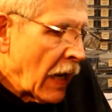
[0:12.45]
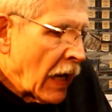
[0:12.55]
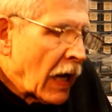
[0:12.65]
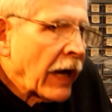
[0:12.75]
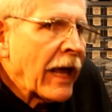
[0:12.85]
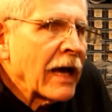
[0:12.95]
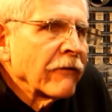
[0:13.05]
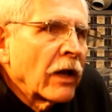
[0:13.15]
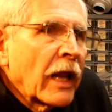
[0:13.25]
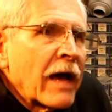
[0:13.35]
I have
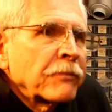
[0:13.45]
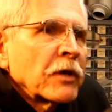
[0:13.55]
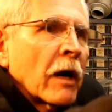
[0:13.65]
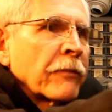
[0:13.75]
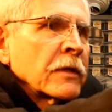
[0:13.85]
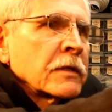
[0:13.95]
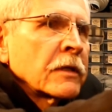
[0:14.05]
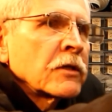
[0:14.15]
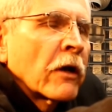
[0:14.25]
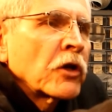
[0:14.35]
a laptop that
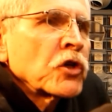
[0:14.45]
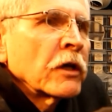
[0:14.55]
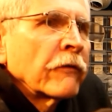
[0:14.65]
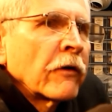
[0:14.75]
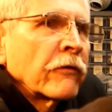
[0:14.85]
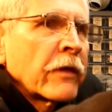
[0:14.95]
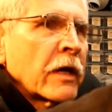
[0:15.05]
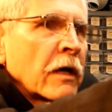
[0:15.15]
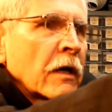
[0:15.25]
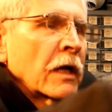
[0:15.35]
sits on a shelf over
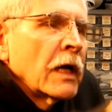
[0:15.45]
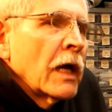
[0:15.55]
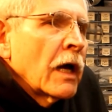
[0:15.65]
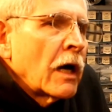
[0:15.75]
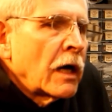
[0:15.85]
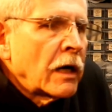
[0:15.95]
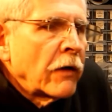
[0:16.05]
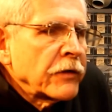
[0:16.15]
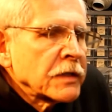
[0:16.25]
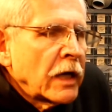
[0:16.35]
there
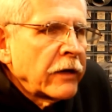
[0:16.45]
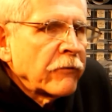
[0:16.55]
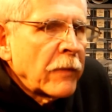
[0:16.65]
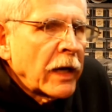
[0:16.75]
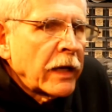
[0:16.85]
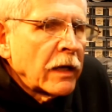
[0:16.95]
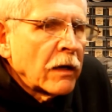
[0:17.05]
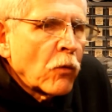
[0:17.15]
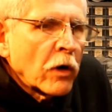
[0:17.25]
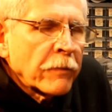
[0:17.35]
on the side of
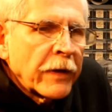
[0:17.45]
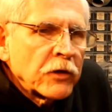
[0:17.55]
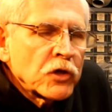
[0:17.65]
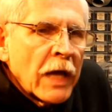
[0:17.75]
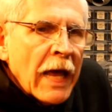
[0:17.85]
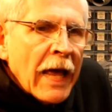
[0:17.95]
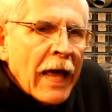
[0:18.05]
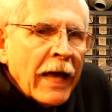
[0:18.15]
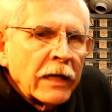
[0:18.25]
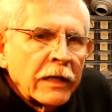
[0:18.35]
my workbench,
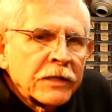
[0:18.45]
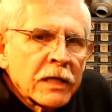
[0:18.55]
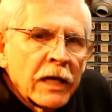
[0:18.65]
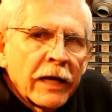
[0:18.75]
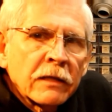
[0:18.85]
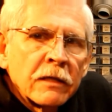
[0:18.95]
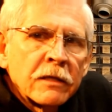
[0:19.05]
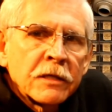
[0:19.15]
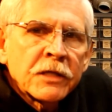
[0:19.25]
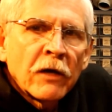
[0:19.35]
and it's connected
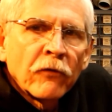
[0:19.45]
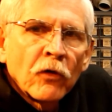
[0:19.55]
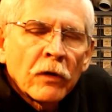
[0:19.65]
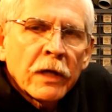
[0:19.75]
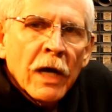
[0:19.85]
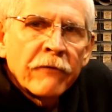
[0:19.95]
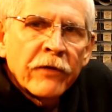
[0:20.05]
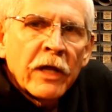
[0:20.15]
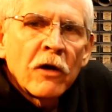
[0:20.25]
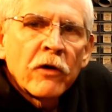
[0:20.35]
to several
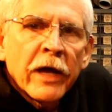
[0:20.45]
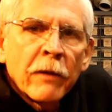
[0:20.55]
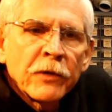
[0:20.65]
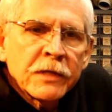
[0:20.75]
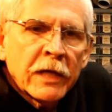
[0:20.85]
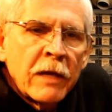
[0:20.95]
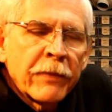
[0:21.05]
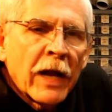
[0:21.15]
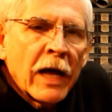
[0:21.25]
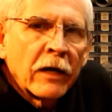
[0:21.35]
video cameras that keep
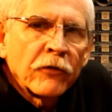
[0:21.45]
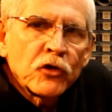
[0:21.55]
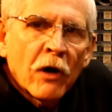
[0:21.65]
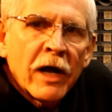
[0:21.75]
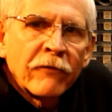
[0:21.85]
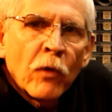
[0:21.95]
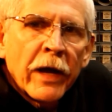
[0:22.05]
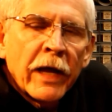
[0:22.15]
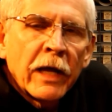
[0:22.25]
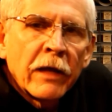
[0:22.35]
an eye on the
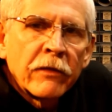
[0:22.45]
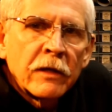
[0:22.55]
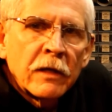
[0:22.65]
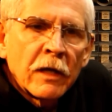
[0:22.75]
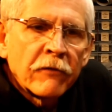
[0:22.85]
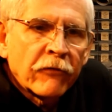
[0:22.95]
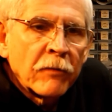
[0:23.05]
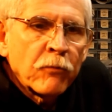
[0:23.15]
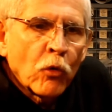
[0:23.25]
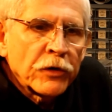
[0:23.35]
driveway and the
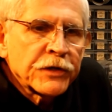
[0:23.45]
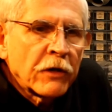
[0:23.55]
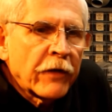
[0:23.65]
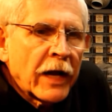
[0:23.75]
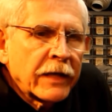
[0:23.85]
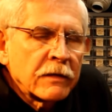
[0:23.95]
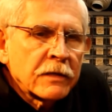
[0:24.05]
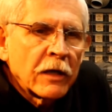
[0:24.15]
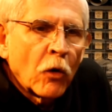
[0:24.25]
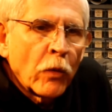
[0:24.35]
front porch so that I can
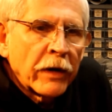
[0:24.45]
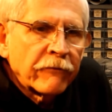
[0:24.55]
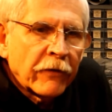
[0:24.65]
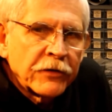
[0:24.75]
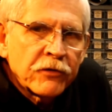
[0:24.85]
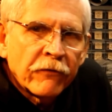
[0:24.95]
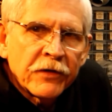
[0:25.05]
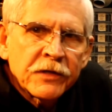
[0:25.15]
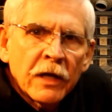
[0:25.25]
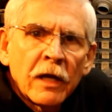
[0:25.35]
tell when friends are
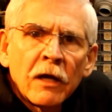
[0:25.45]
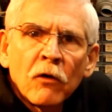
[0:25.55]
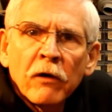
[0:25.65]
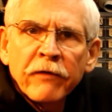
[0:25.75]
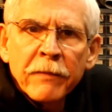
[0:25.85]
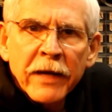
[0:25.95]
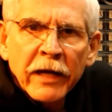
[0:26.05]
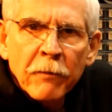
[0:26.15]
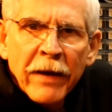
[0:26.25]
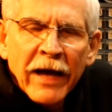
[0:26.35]
visiting or if I'm
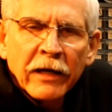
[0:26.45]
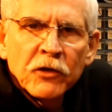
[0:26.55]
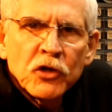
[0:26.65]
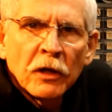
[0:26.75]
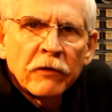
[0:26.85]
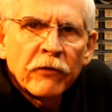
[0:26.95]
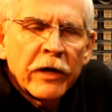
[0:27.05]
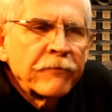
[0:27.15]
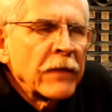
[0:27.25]
getting a package delivery.